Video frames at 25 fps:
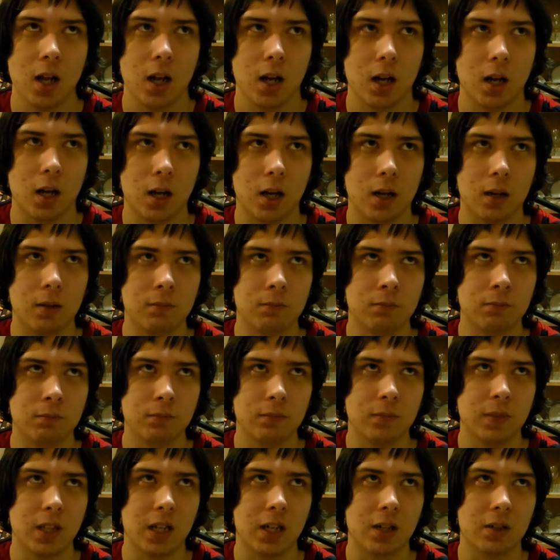You
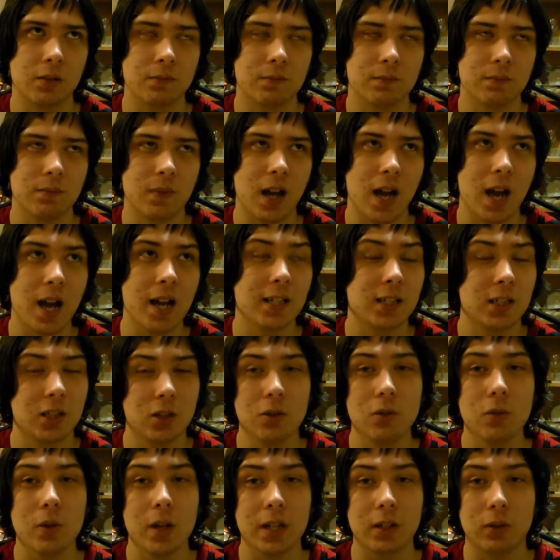know, I
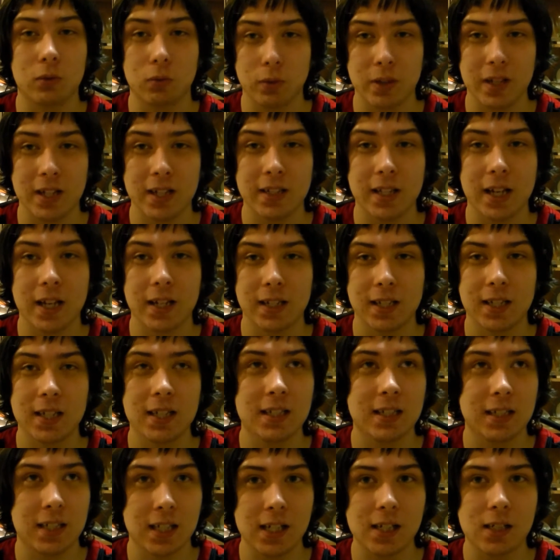do agree that
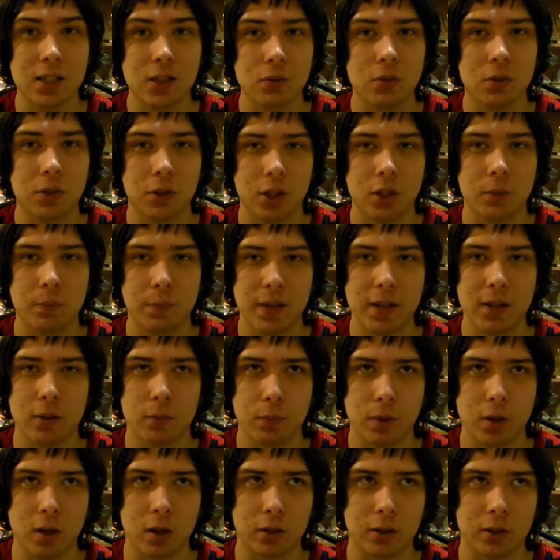he did do a good Peter
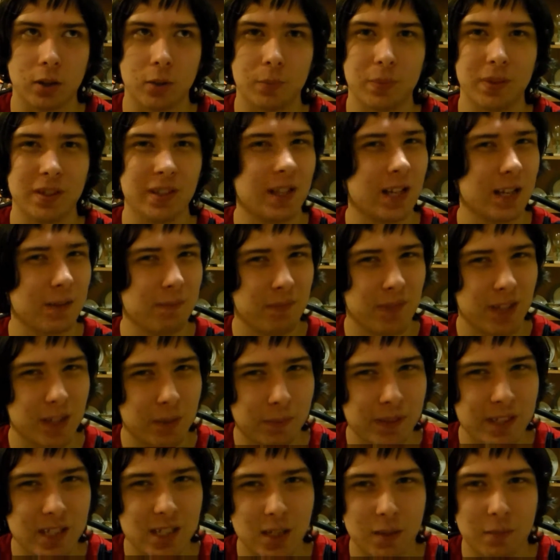Parker, but
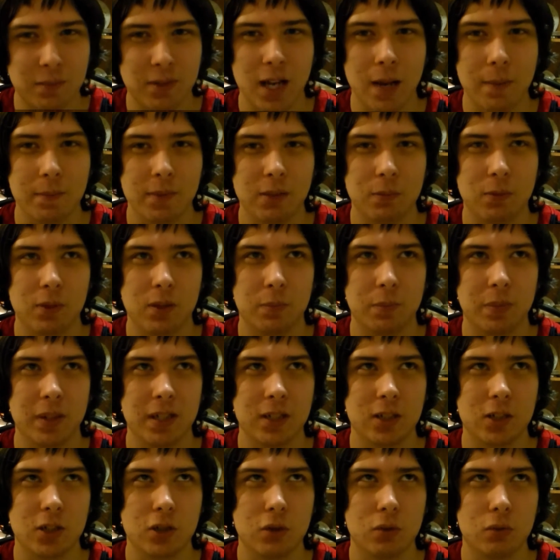admittedly, sometimes he was a
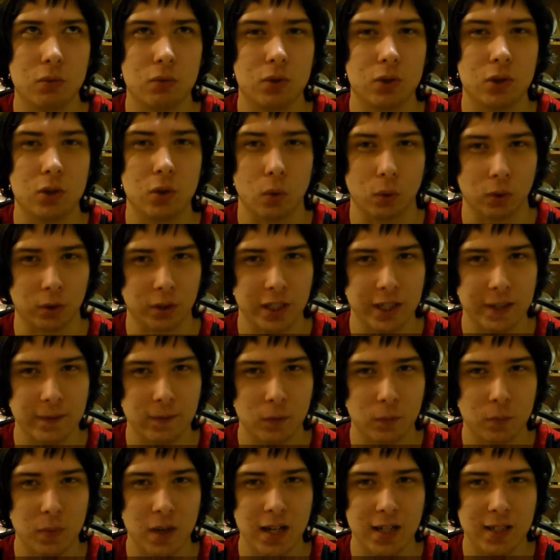bit too dorky
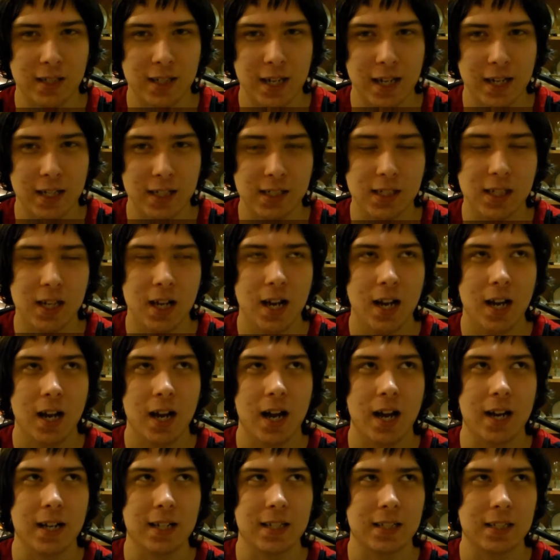for my taste.
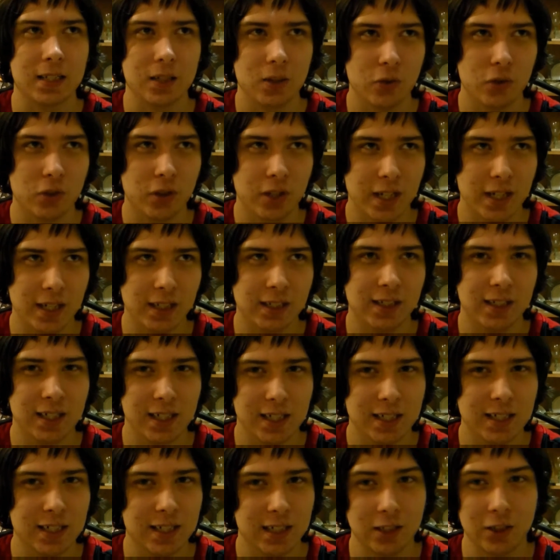I do think
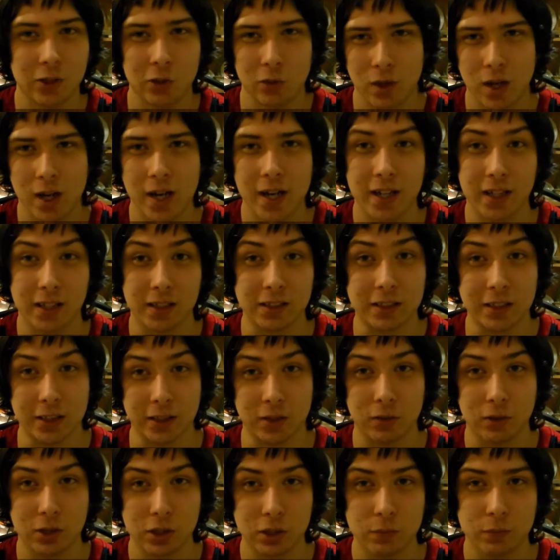he did cry a
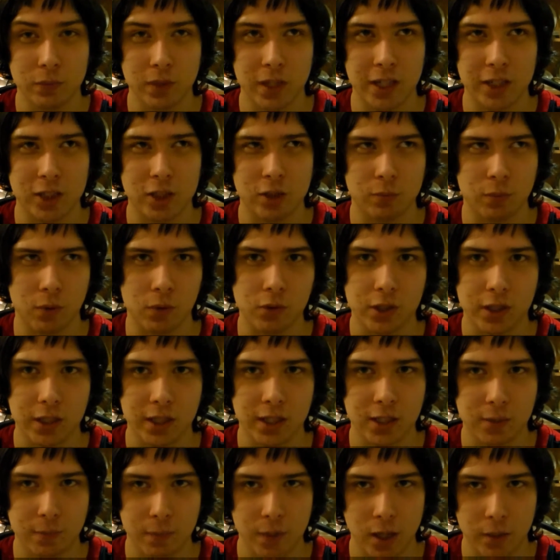little too much, mostly
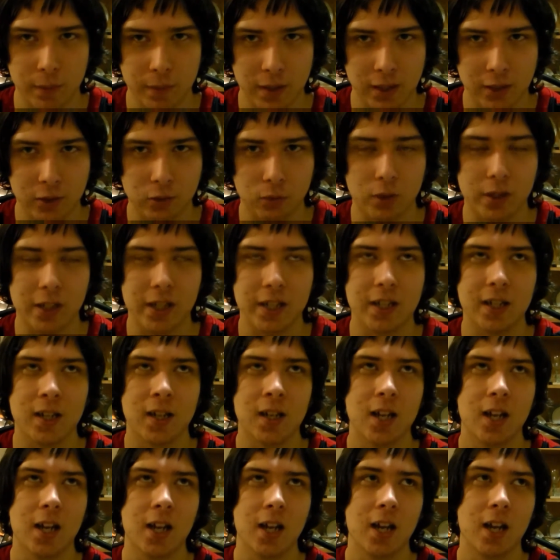in Spider-Man 3.
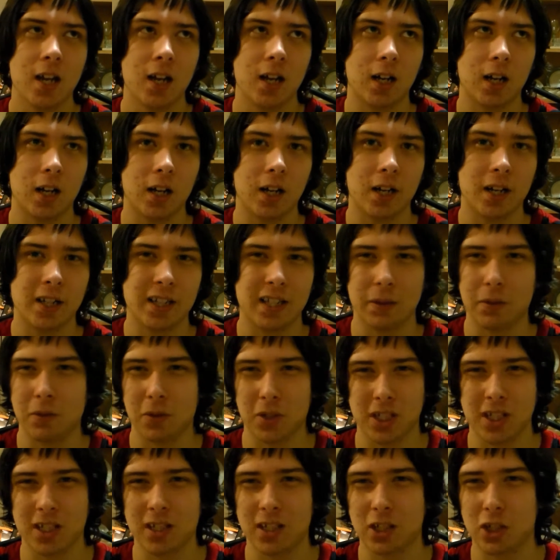That
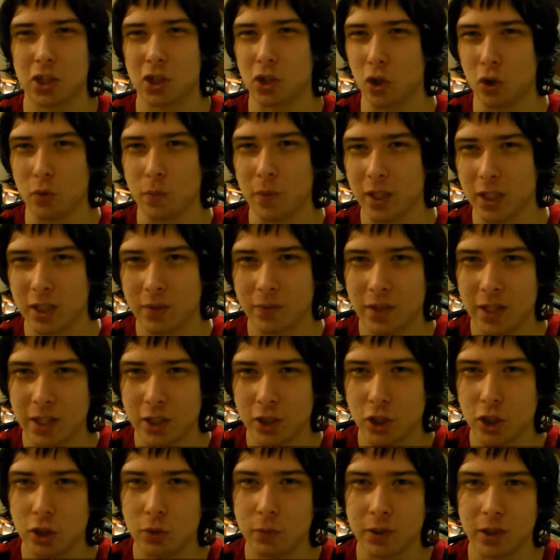wasn't so much of an
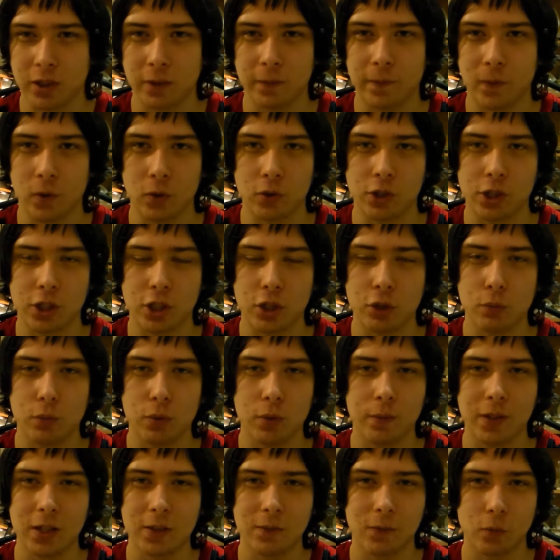issue with the first 2
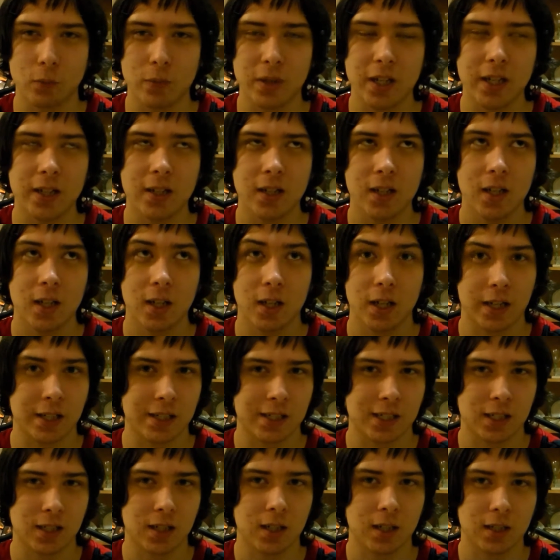movies for me,
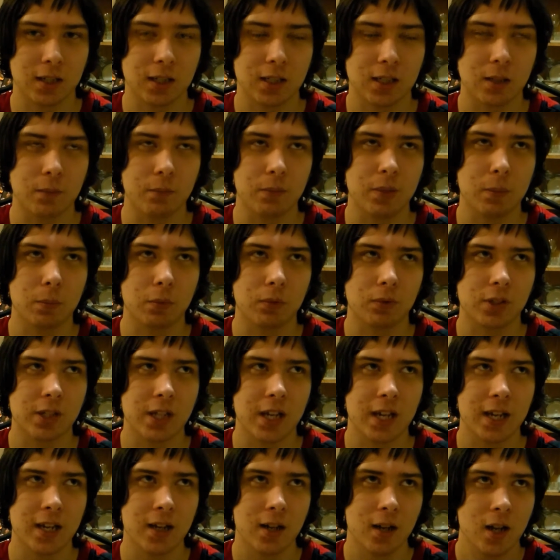as some people
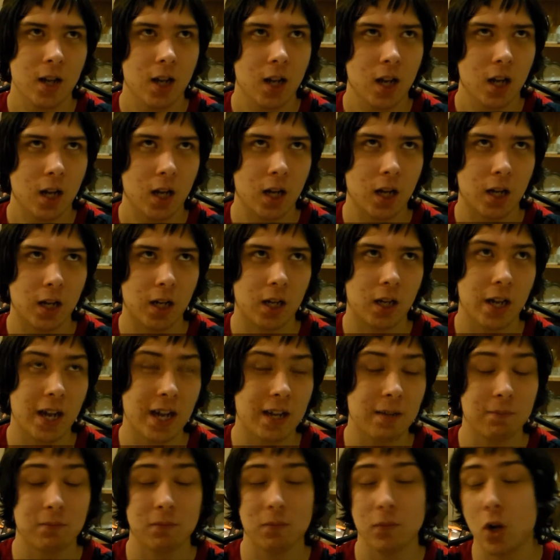say.
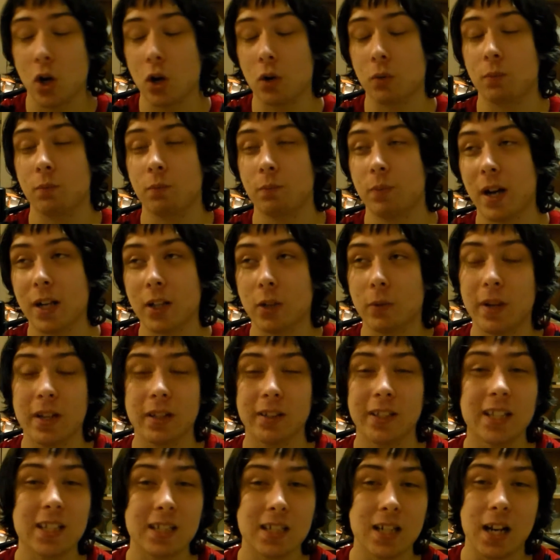And, oh, by the way,
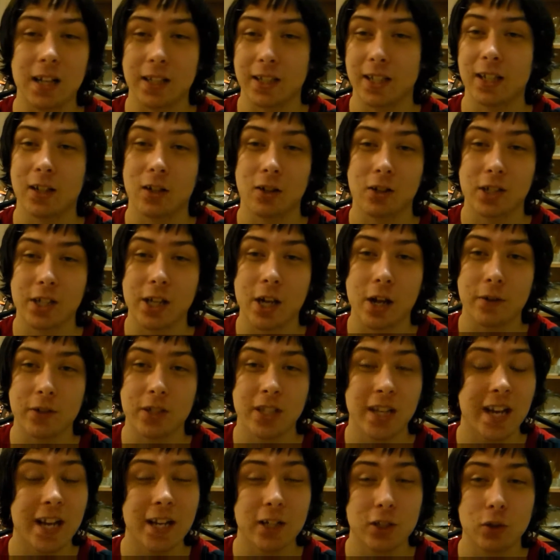let's not kid ourselves.
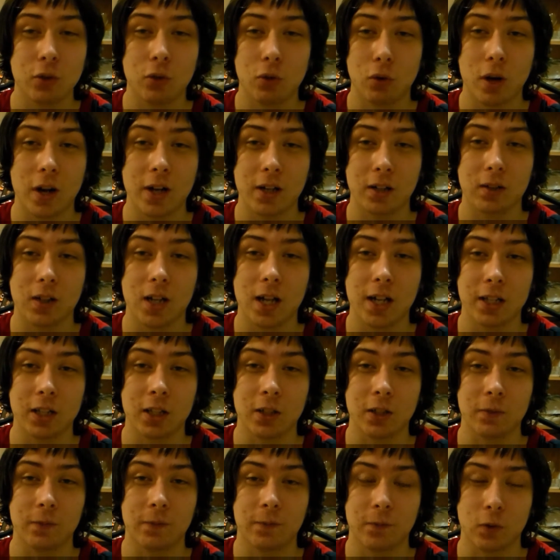Andrew cried a lot in
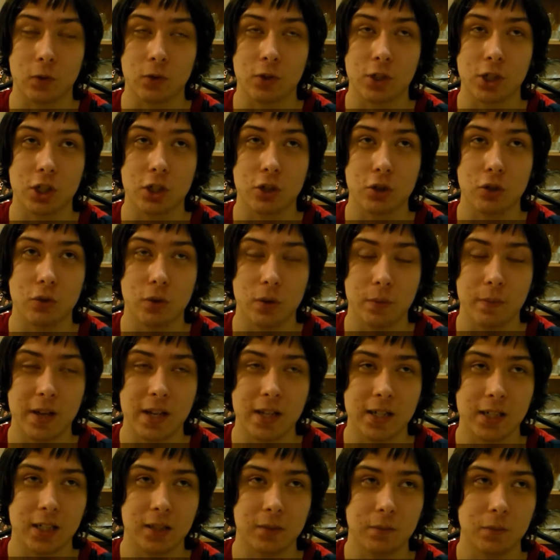the first 2
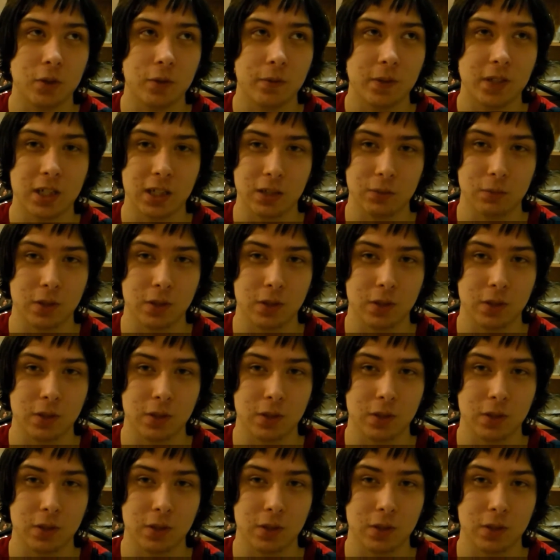Amazing movies as